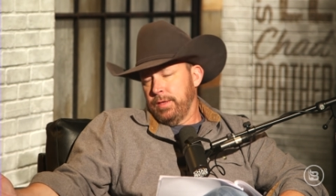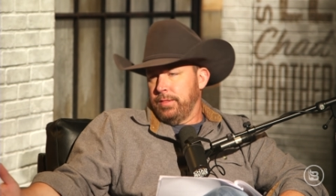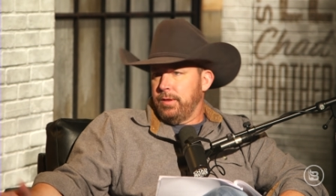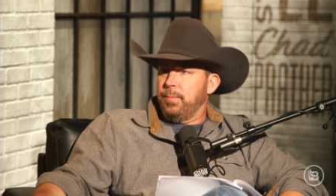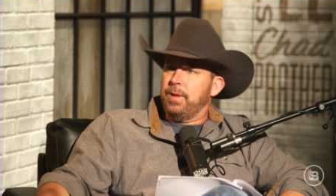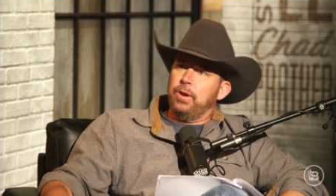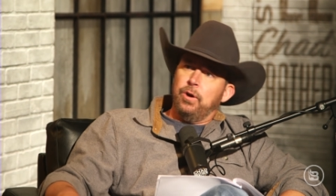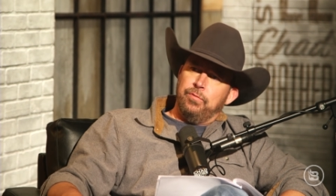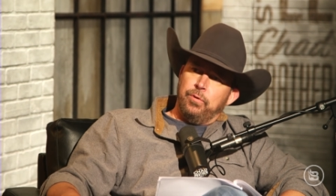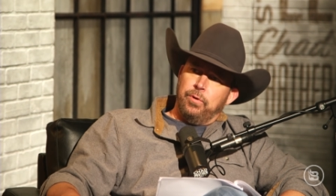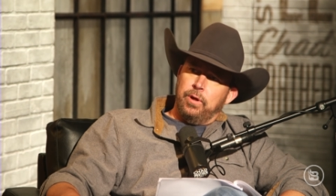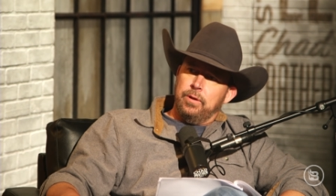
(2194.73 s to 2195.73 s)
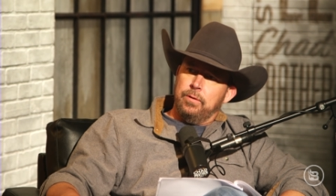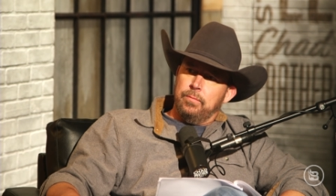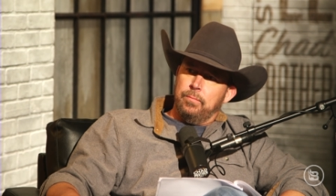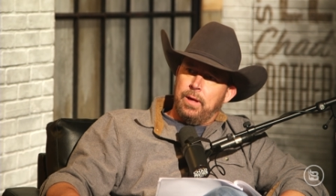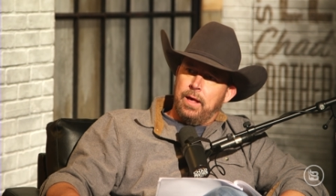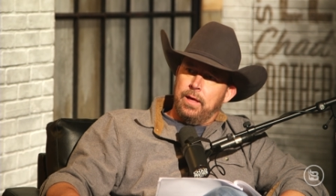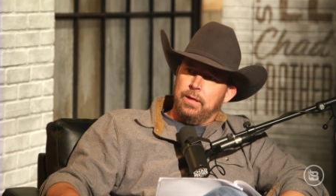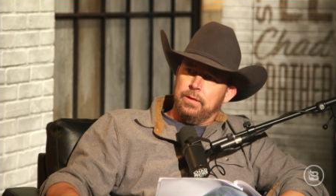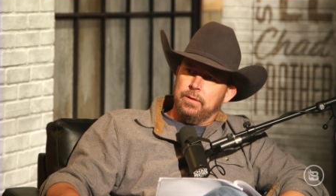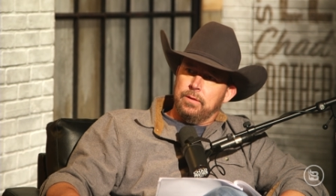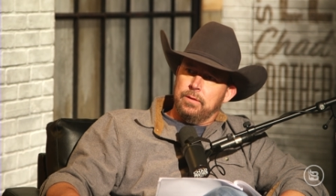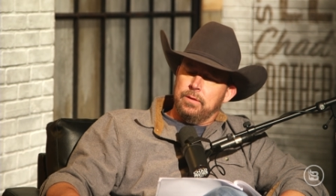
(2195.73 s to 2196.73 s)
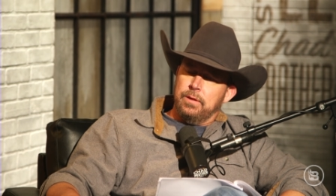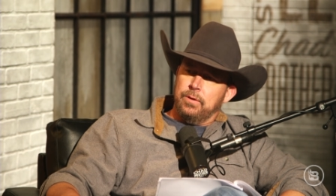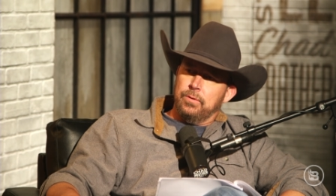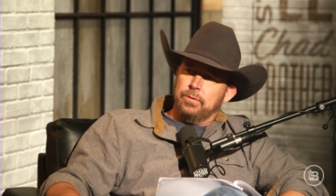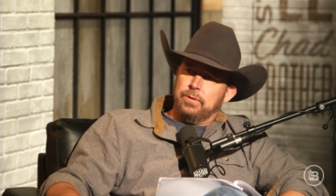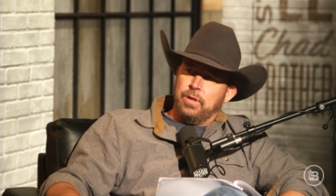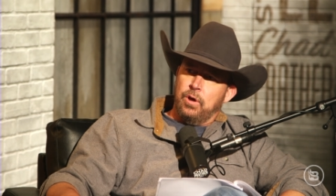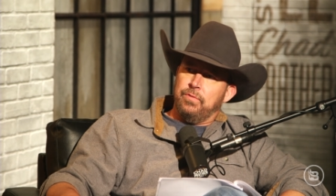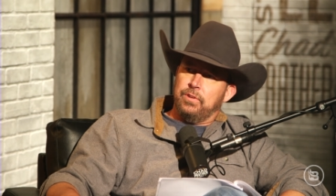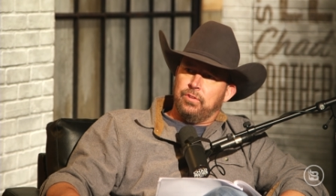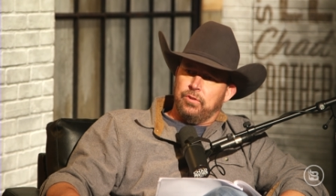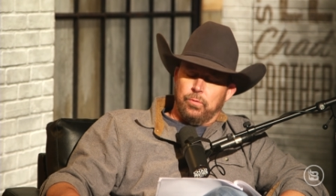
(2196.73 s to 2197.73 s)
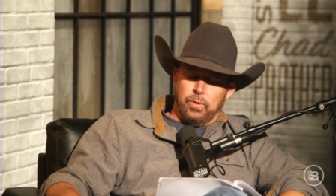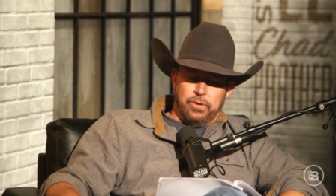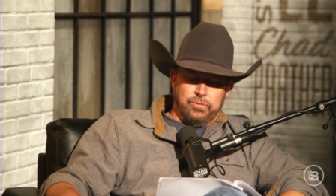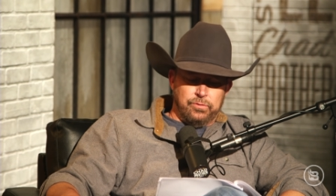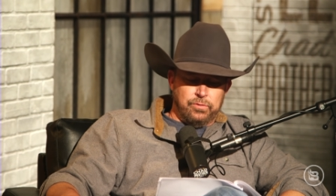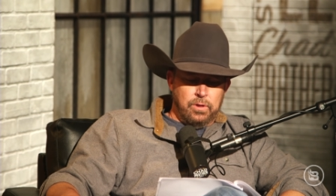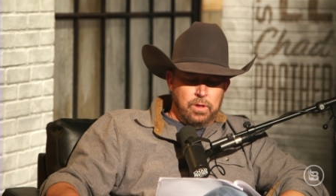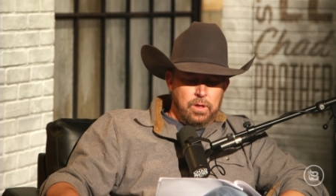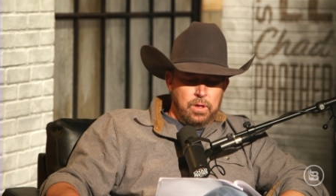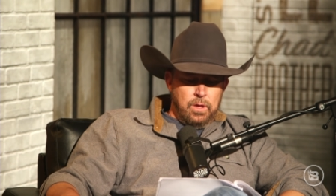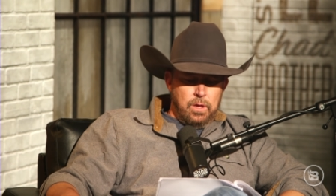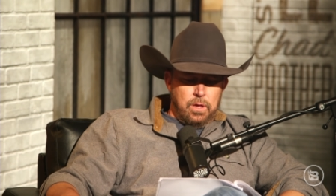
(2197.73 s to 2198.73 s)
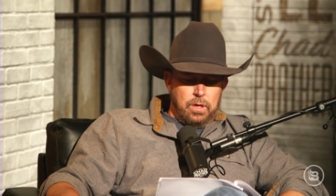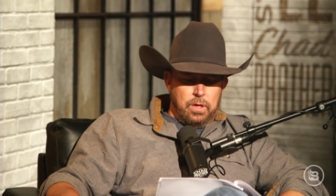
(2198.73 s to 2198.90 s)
they're being overrun by you know COVID situations. Yeah.